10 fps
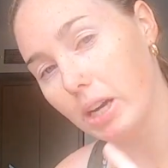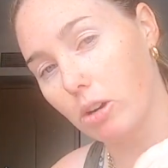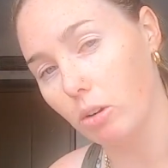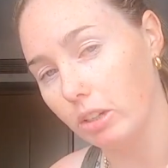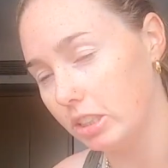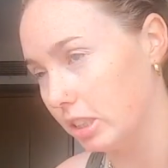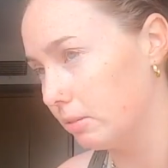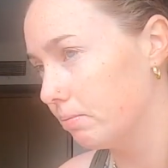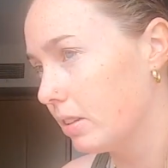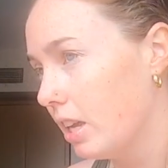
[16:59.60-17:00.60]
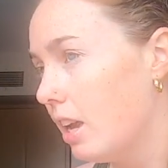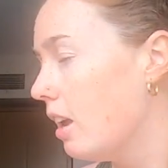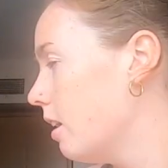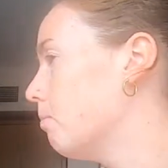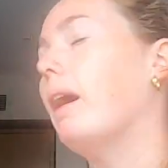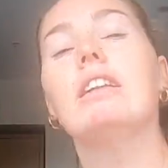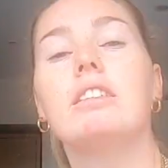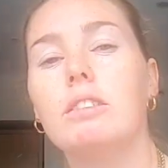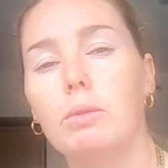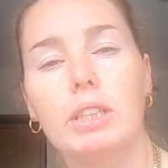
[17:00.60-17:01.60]
goal this year.
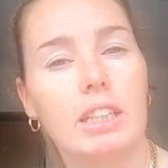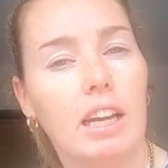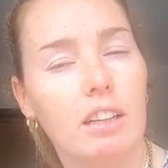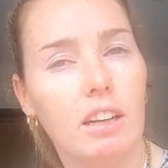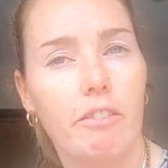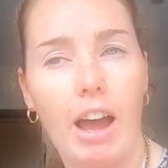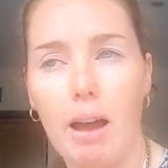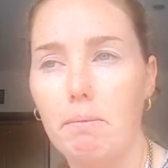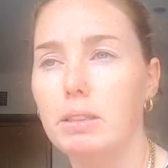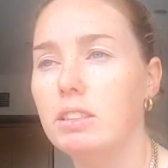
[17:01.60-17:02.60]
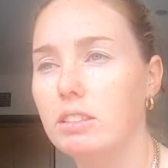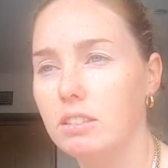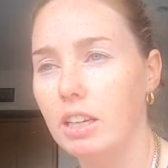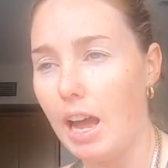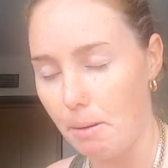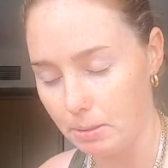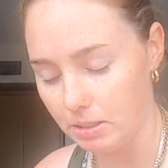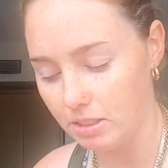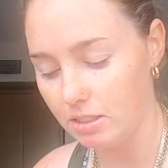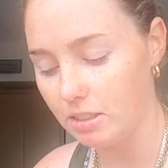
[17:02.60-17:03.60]
But once again, if it happens, it
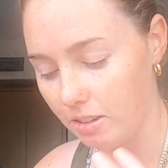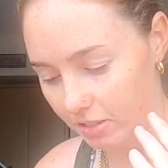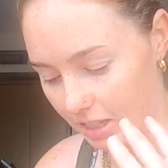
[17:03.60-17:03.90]
happens. If it